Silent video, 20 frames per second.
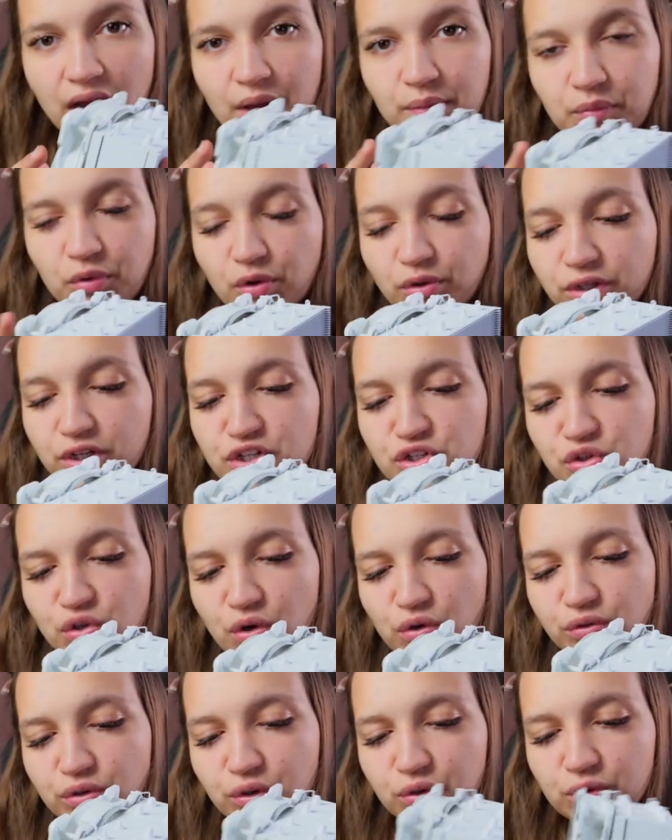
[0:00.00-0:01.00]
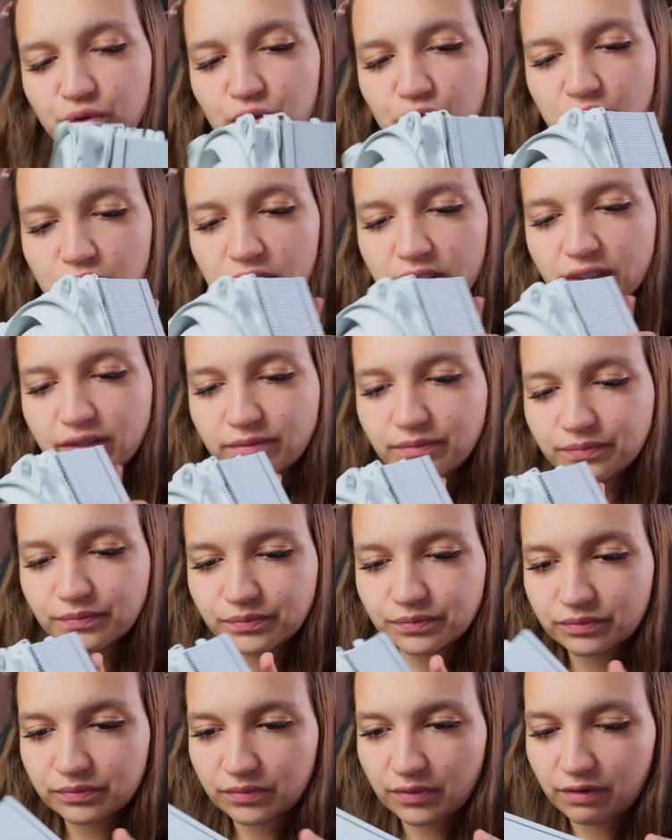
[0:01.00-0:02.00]
I'm gonna install the cooler,
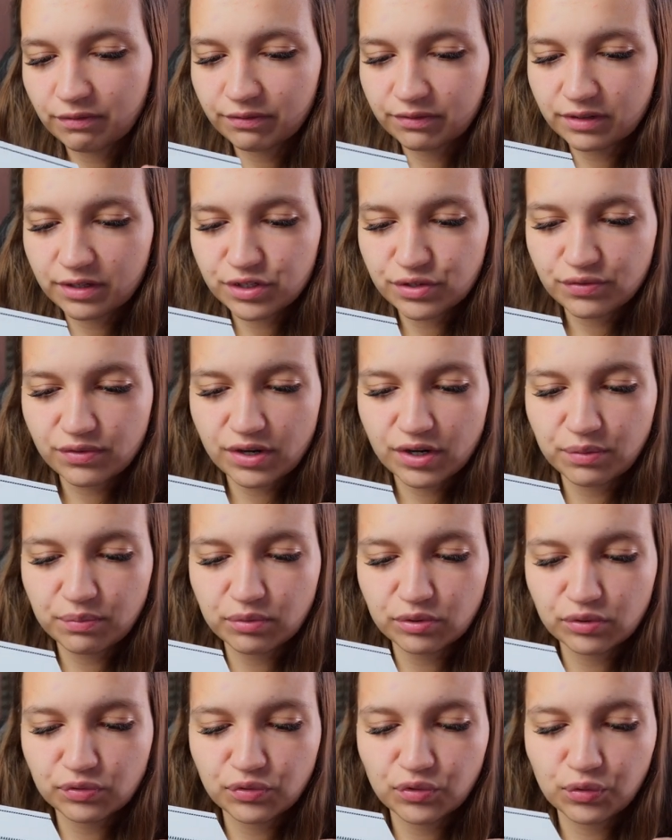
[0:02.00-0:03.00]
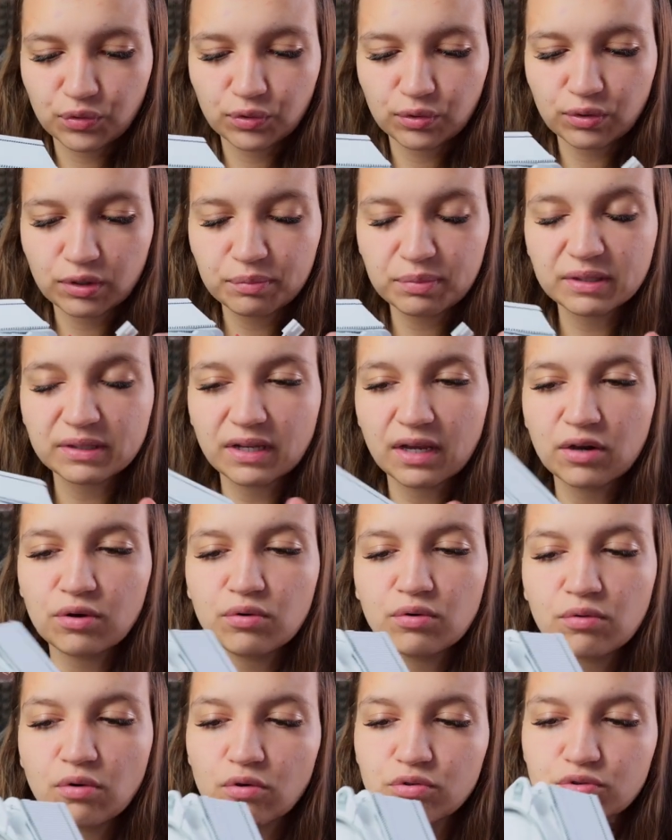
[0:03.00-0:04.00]
this very beautiful cooler, but I
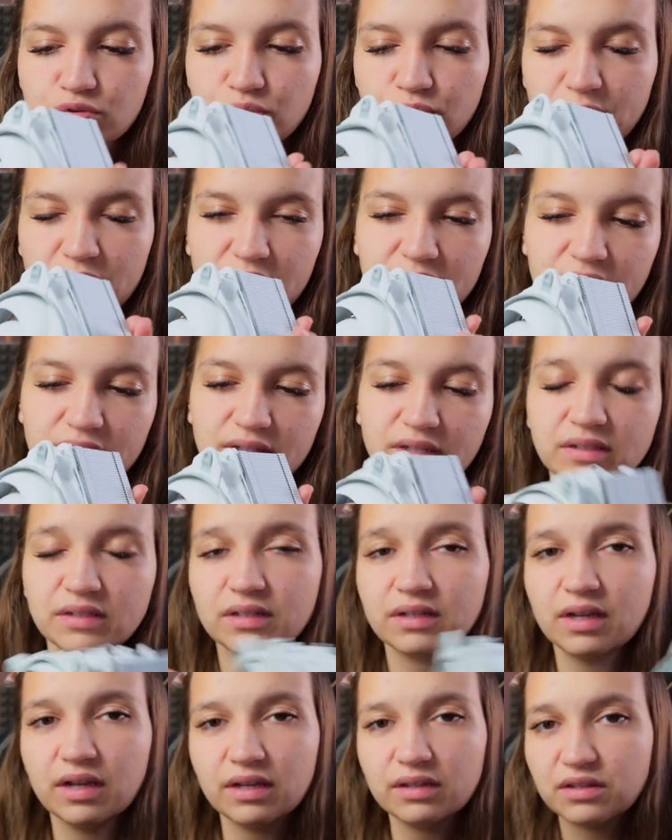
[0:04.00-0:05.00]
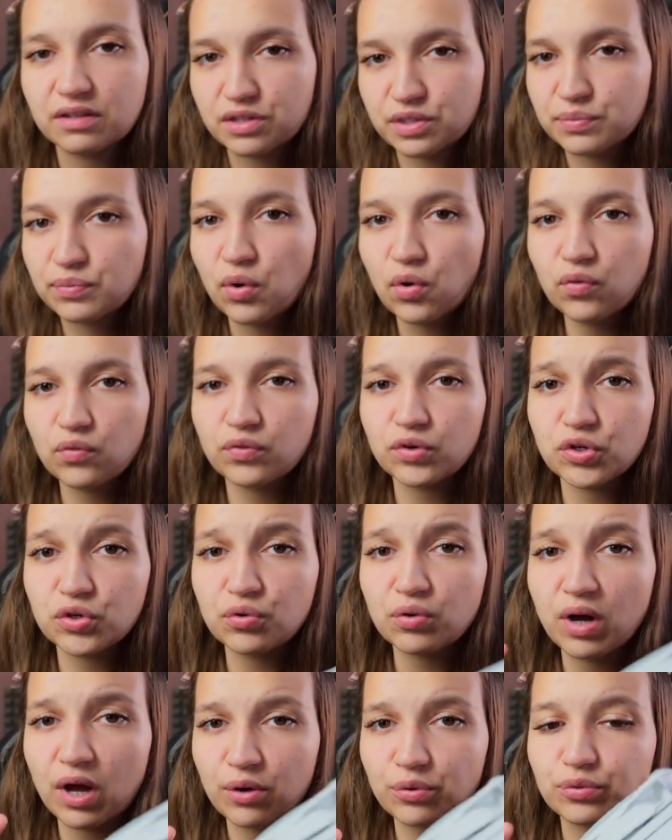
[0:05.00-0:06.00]
will also make a dedicated small
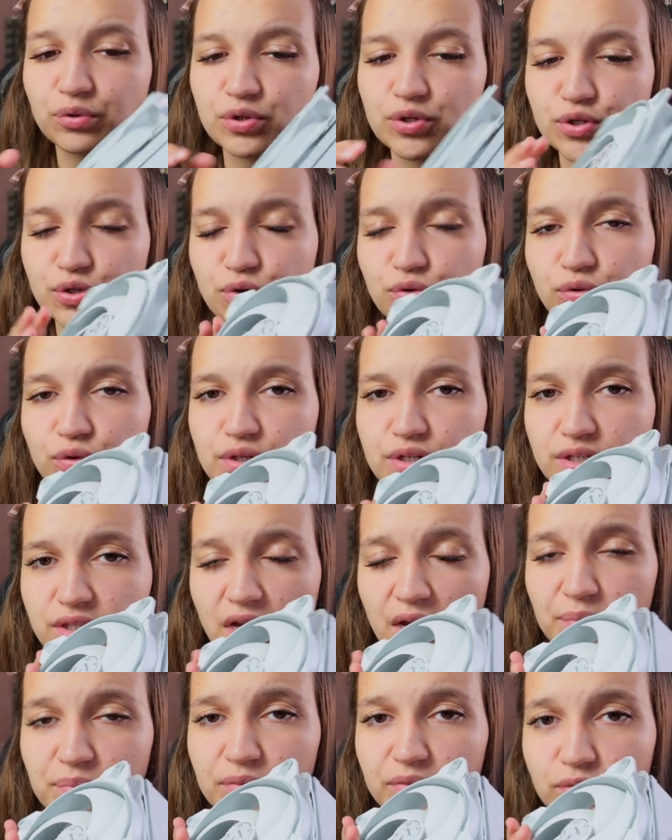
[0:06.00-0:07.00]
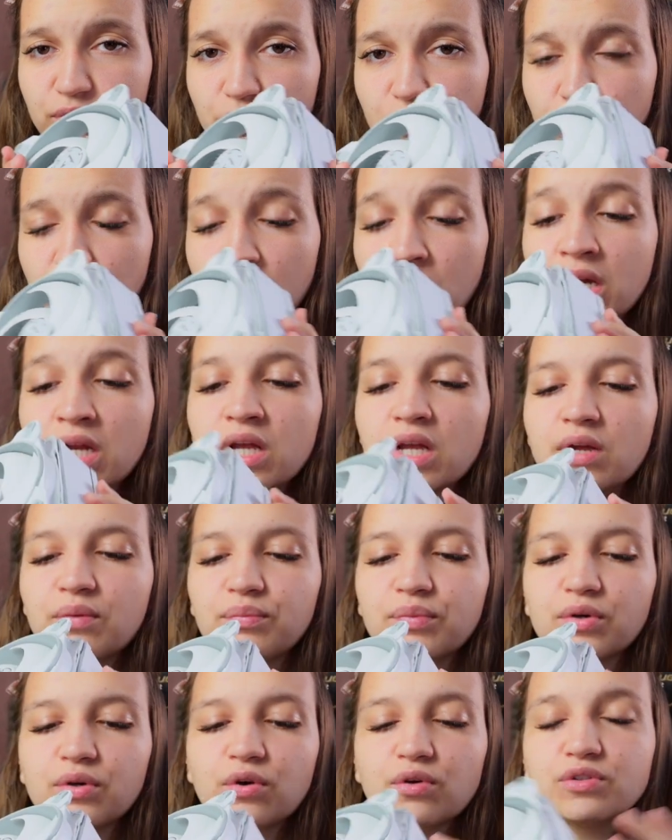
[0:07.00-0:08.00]
video how to install this type of cooler
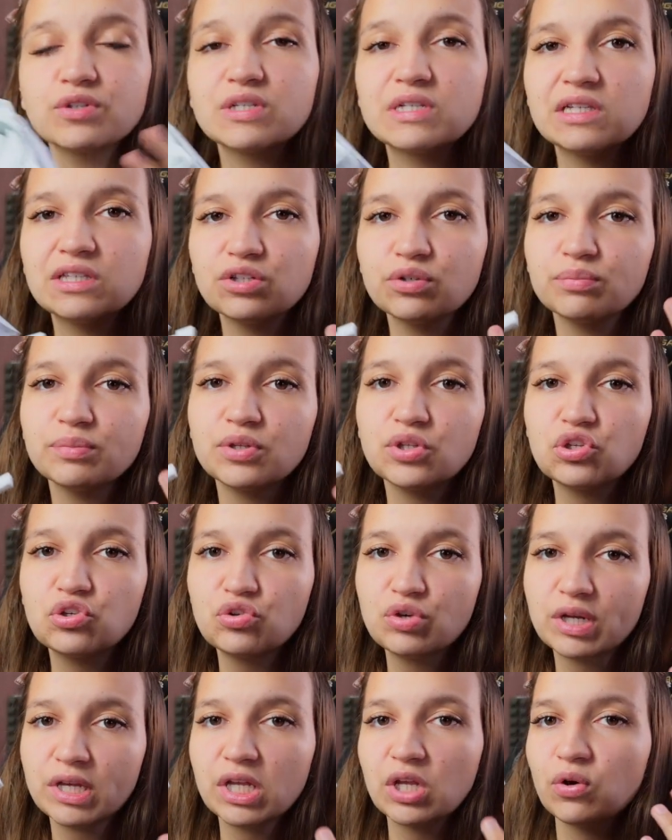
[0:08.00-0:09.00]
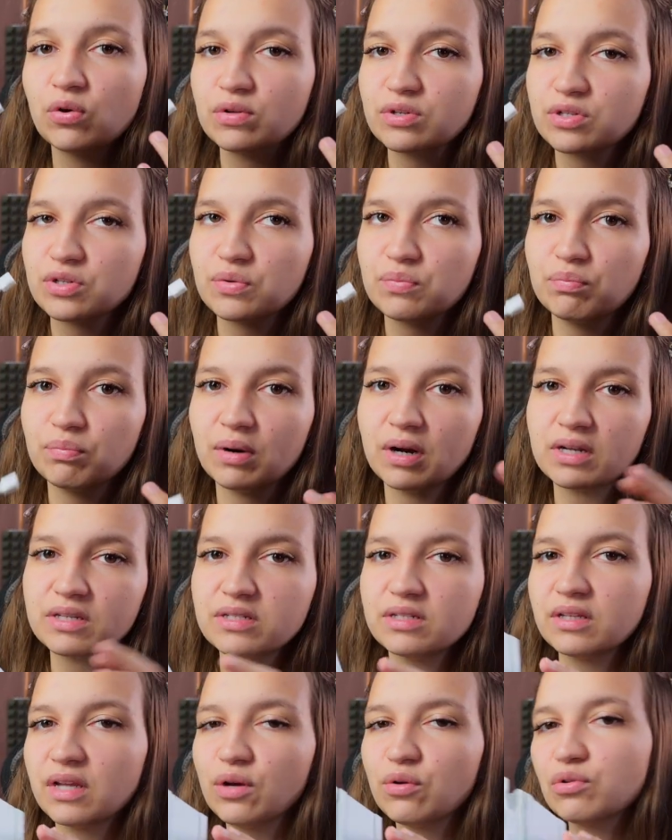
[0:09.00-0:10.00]
because it's a little bit tricky on some
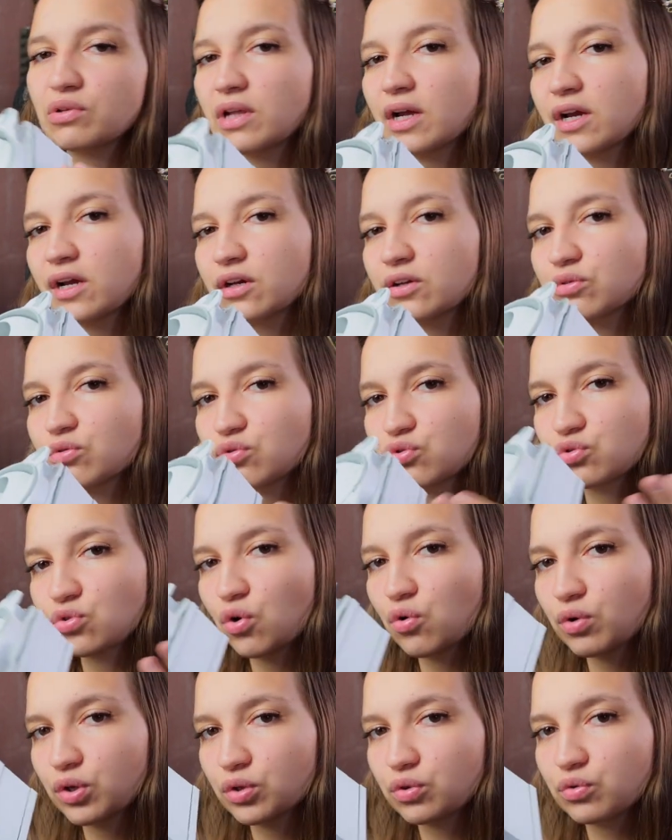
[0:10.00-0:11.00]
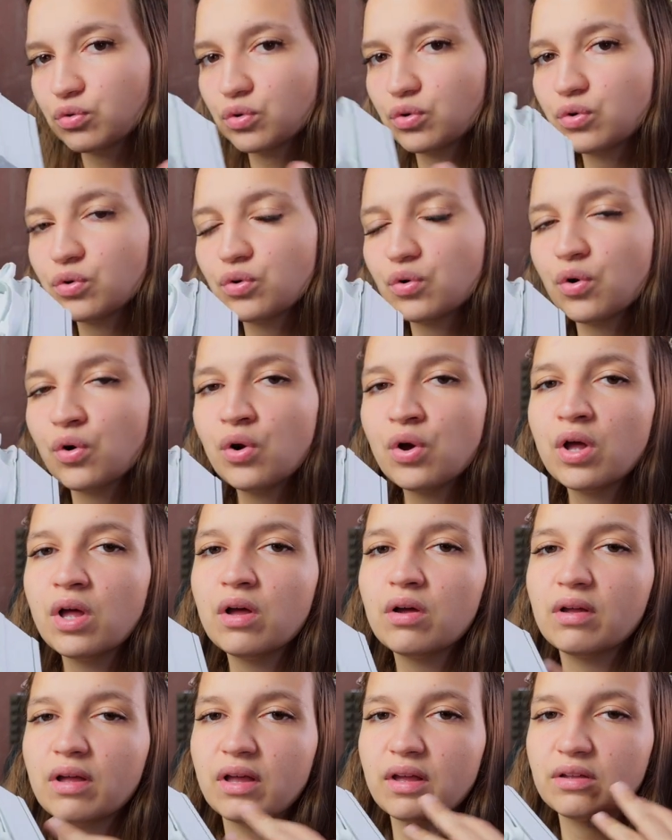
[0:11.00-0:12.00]
parts and I would like to show it to you
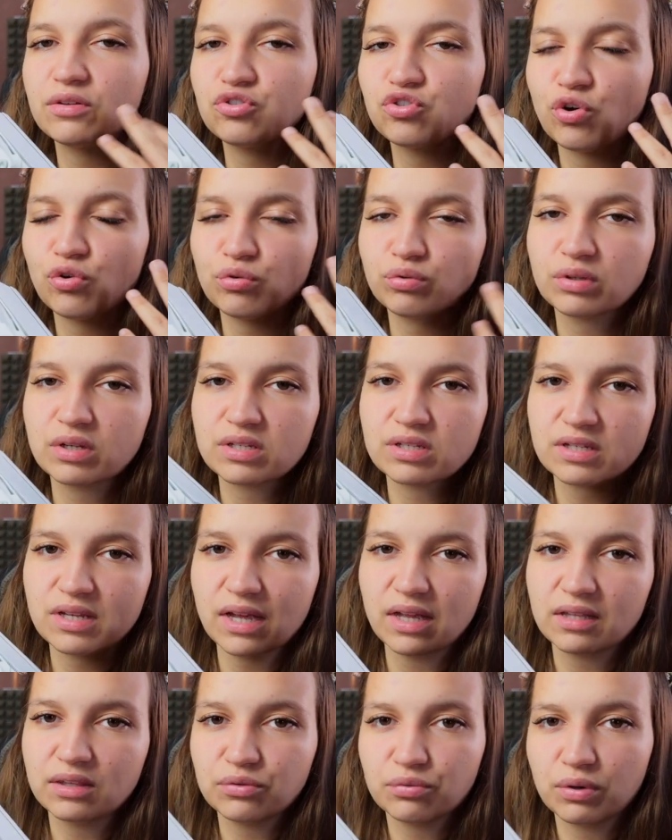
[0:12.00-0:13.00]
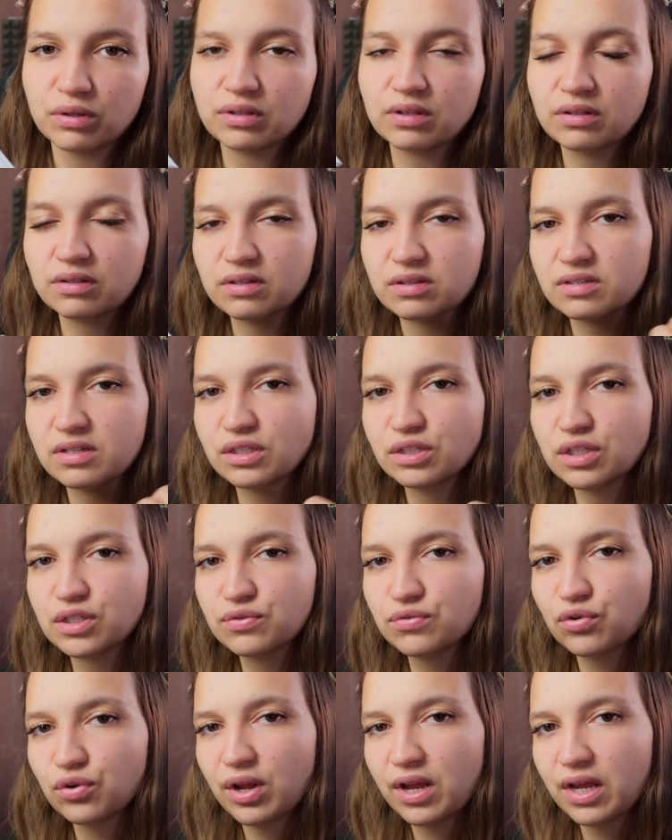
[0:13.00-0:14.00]
and show you the set, what in the set is
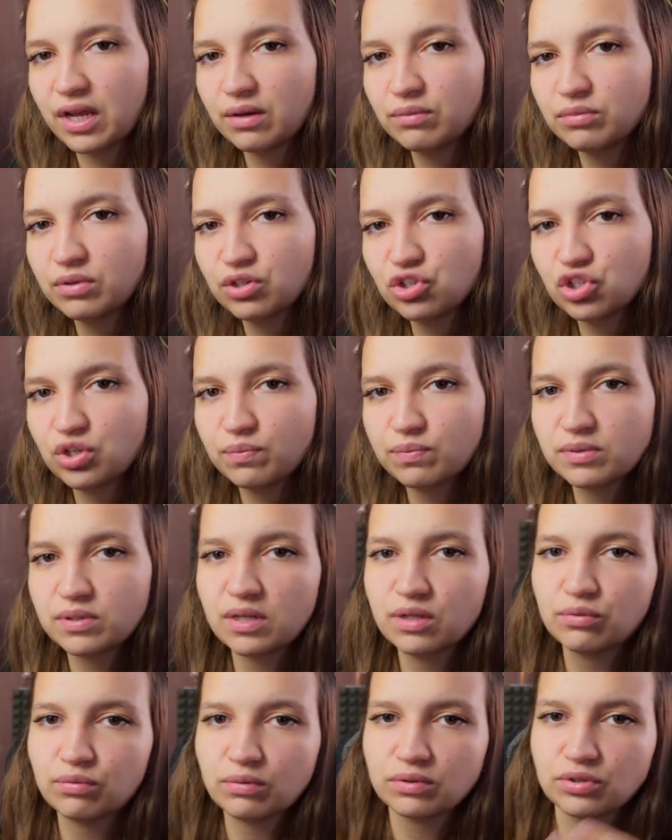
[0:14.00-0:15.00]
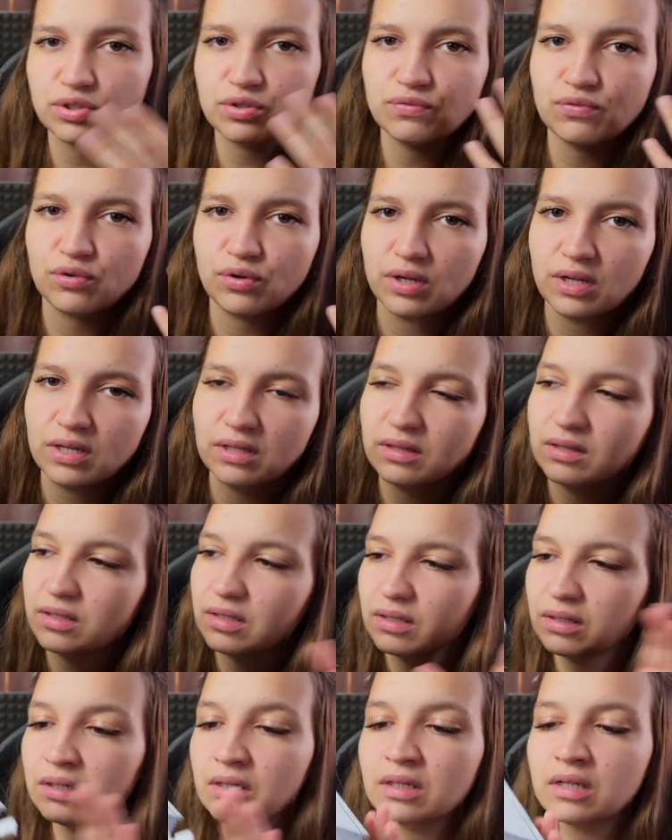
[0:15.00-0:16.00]
for A M D chipset, what is for
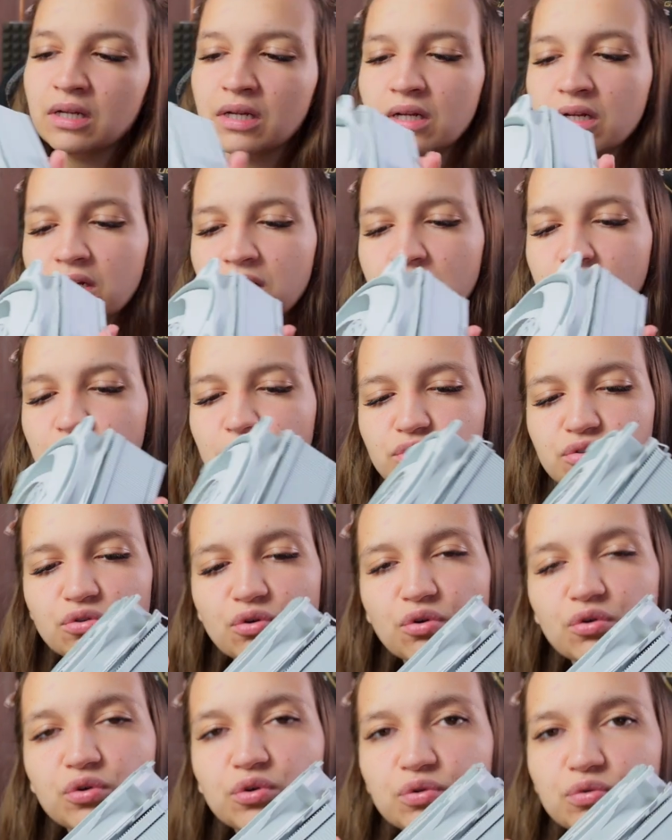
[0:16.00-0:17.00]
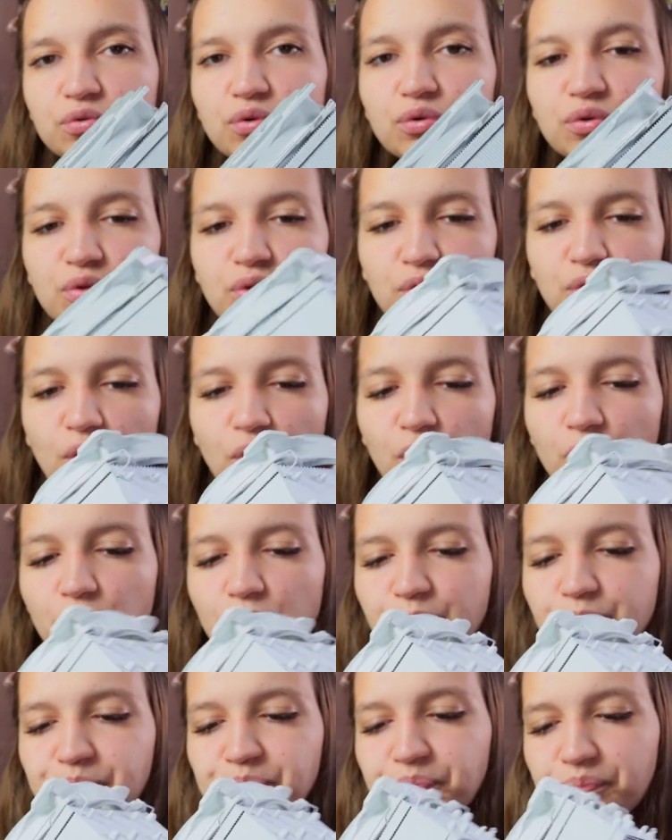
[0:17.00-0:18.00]
Intel, so you would know.